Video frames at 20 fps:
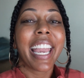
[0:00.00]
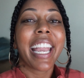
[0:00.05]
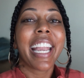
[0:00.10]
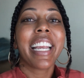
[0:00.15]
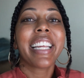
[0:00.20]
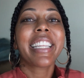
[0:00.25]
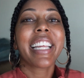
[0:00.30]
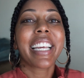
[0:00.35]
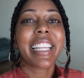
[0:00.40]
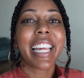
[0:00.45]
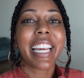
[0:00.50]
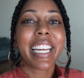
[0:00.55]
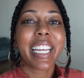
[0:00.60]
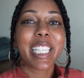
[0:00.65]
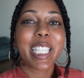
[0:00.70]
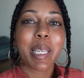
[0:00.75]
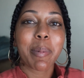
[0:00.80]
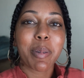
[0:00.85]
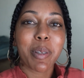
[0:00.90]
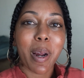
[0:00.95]
hit that like
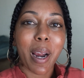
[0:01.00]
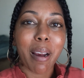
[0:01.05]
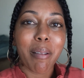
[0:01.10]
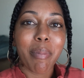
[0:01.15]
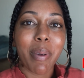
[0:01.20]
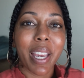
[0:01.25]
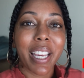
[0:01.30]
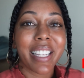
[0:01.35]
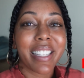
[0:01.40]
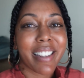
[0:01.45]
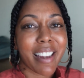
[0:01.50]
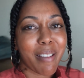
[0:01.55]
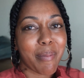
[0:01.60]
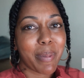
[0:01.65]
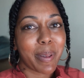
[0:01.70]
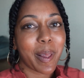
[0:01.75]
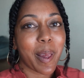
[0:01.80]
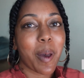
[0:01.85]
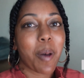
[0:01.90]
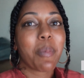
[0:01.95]
and subscribe button down
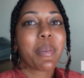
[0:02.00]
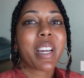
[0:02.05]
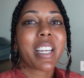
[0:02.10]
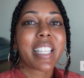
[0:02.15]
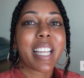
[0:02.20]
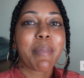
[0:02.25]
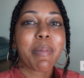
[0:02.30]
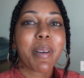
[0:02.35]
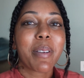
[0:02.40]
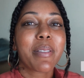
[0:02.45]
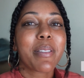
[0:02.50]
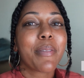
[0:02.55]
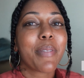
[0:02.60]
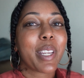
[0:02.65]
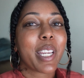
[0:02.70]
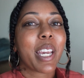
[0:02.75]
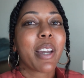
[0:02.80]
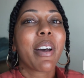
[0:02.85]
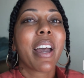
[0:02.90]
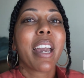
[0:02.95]
below because I post a
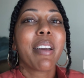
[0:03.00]
video